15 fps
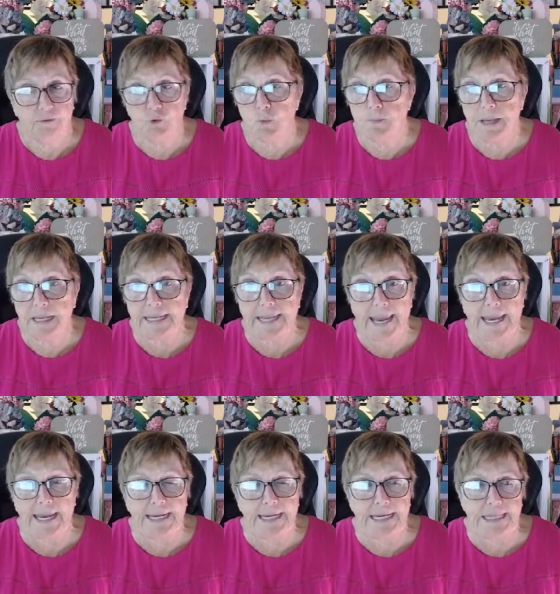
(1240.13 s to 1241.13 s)
you make
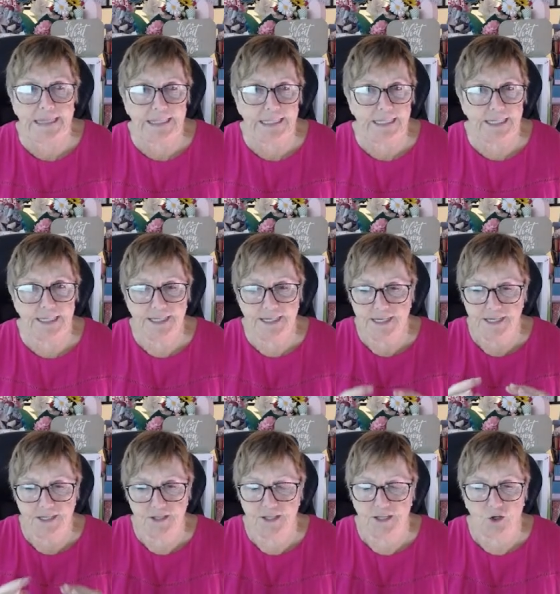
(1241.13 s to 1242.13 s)
anything
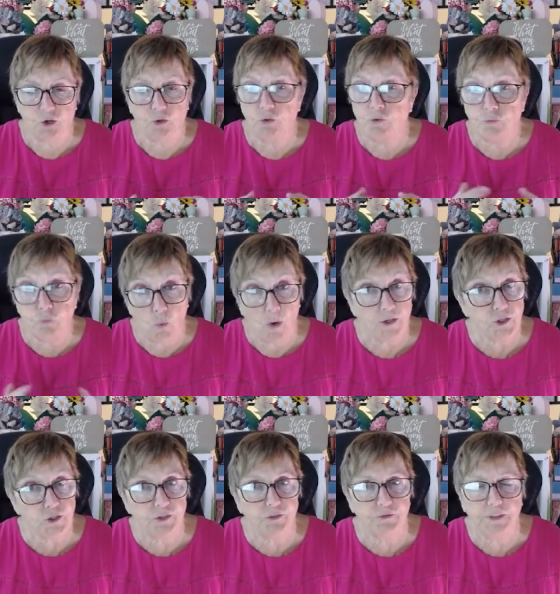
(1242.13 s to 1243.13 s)
in there, you've watched
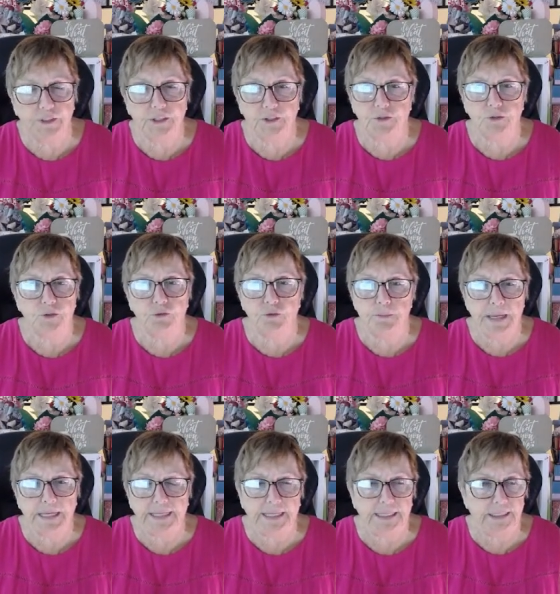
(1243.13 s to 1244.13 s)
the videos, you make
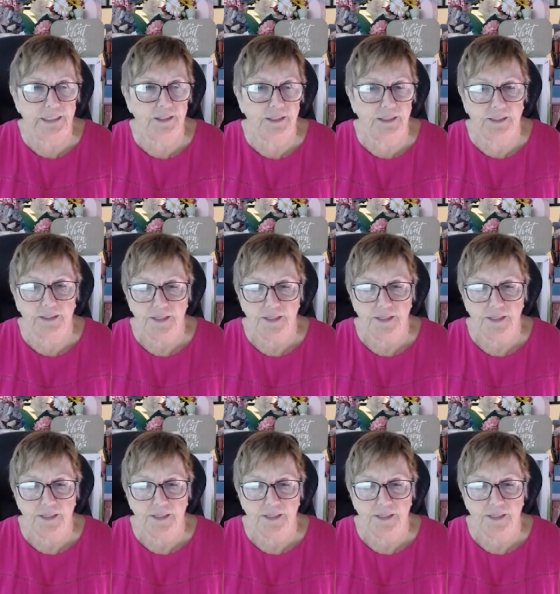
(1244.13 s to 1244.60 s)
anything,